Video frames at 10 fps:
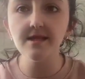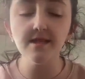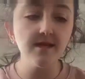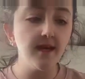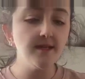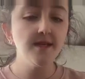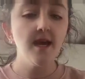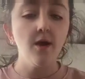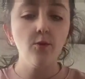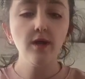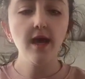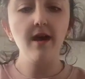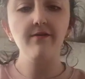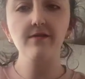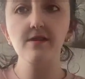inside. We
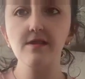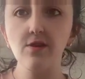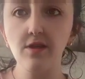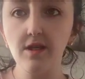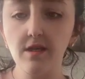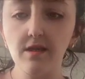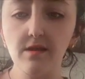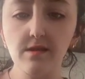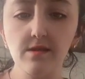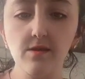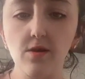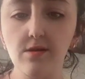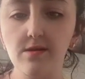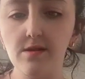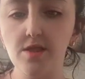have the soy
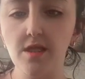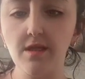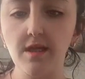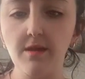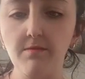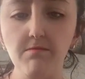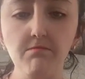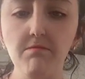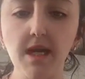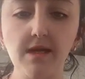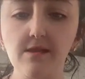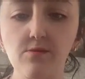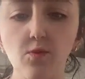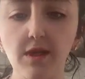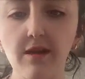sauce, chili mix,
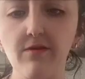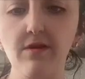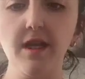whatever